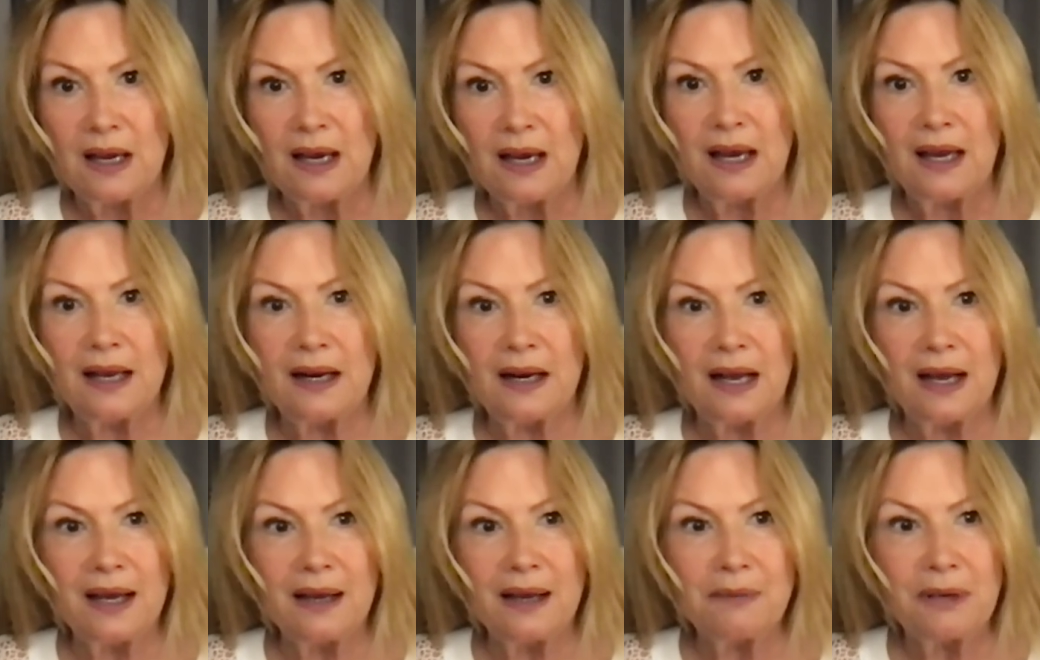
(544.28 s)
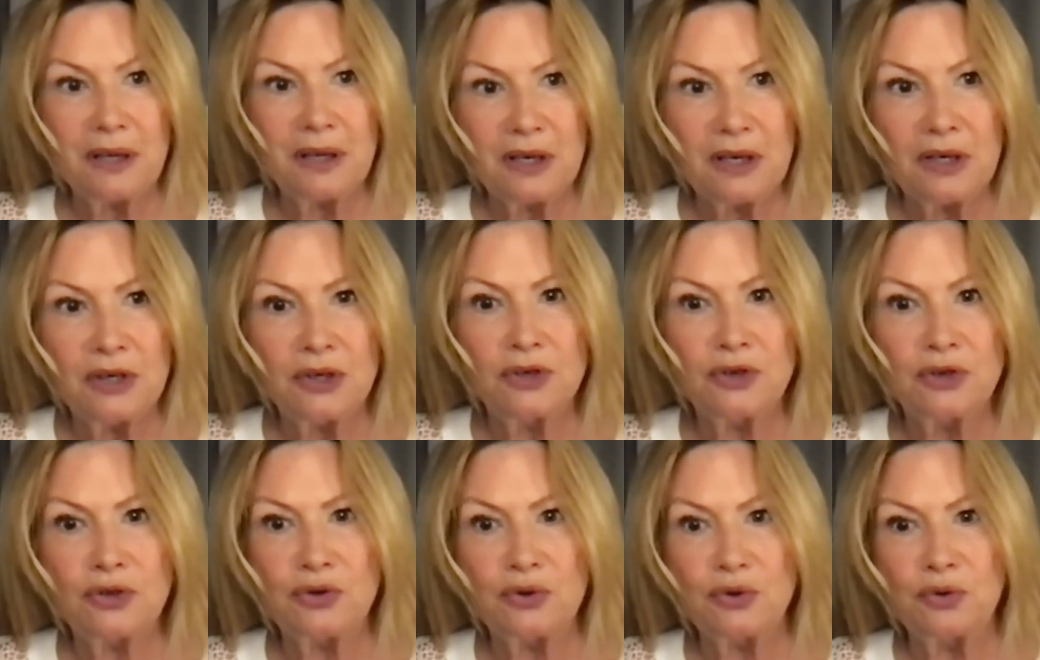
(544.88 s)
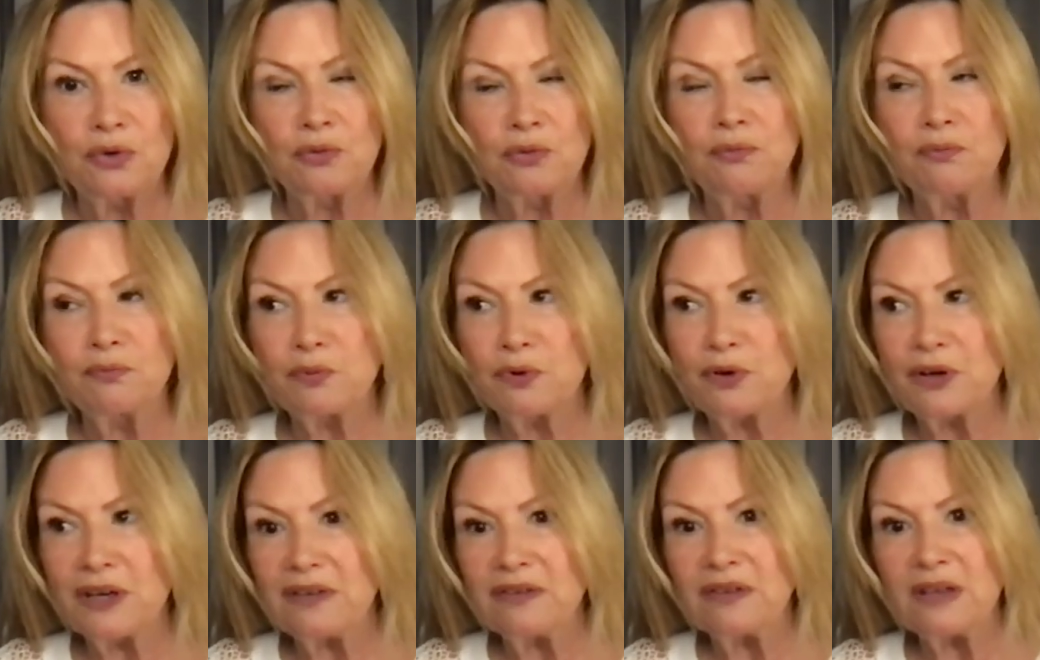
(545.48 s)
And I'm here to
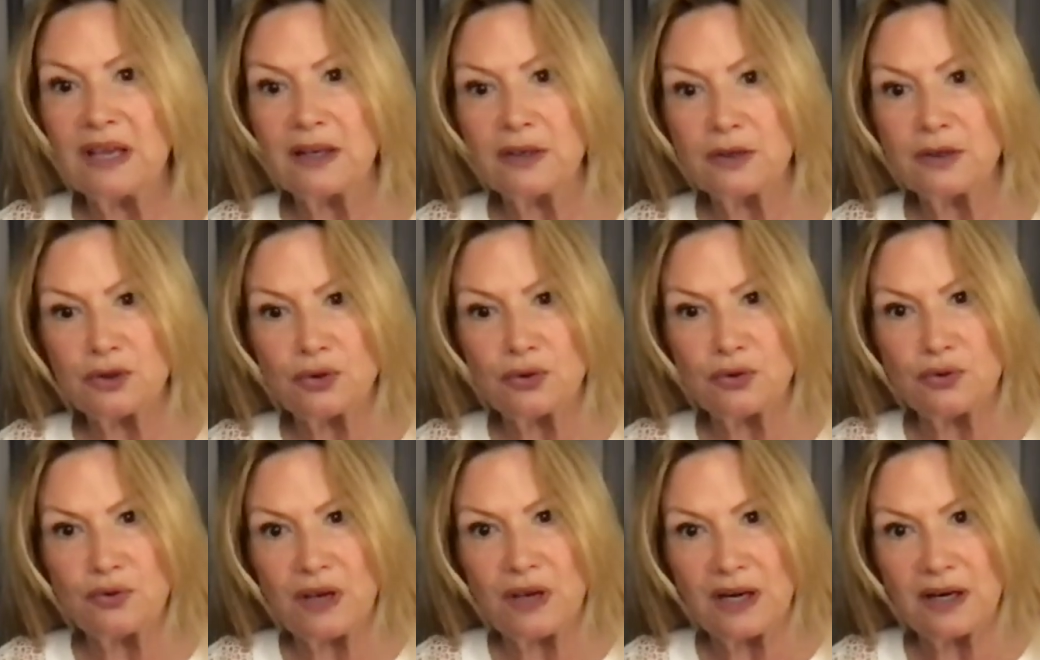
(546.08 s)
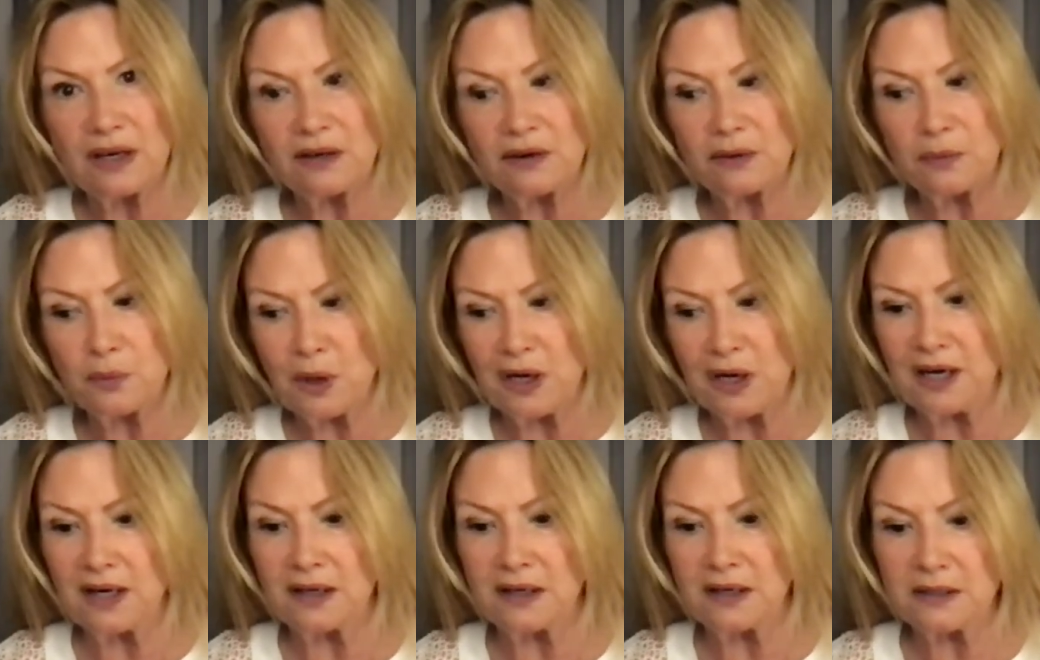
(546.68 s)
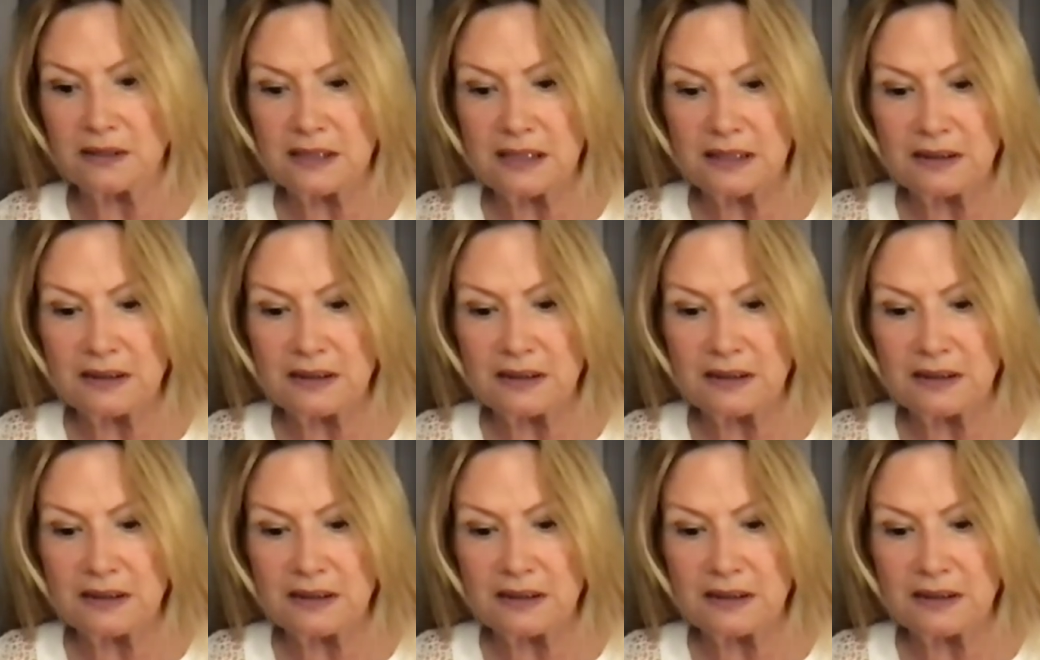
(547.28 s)
bring that to their awareness.